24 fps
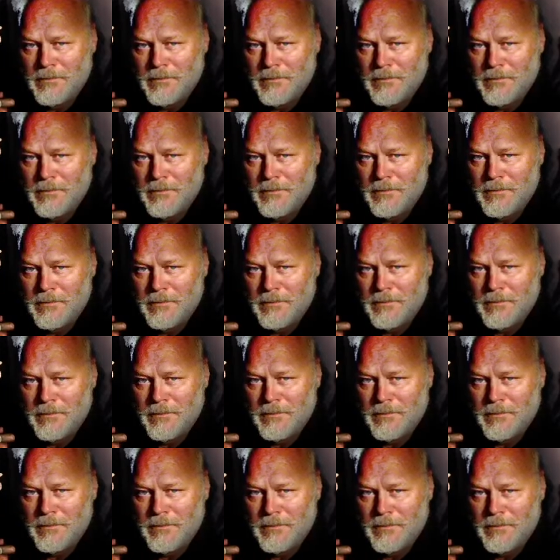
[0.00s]

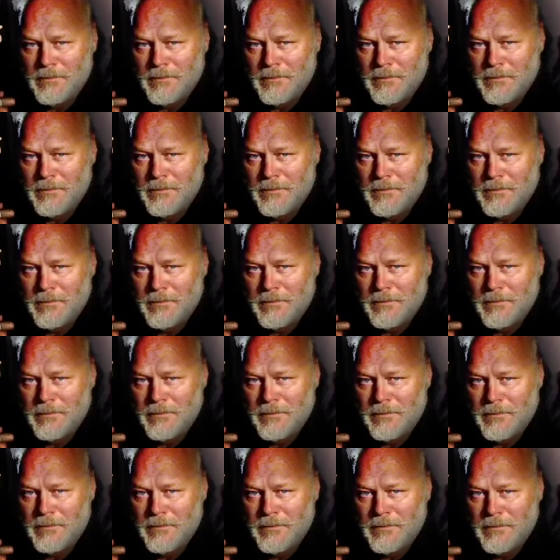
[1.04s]

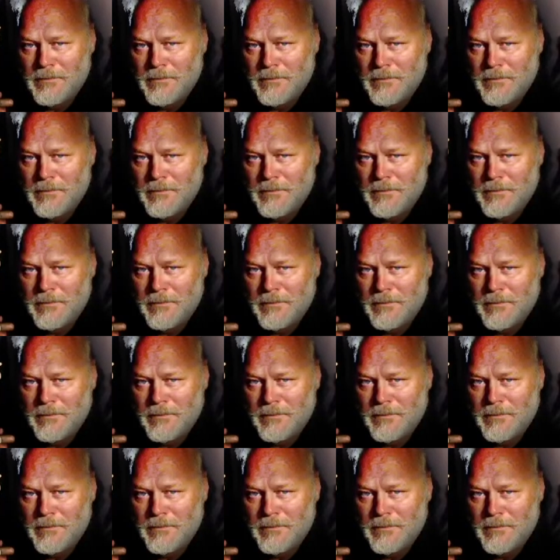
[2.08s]
[no speech]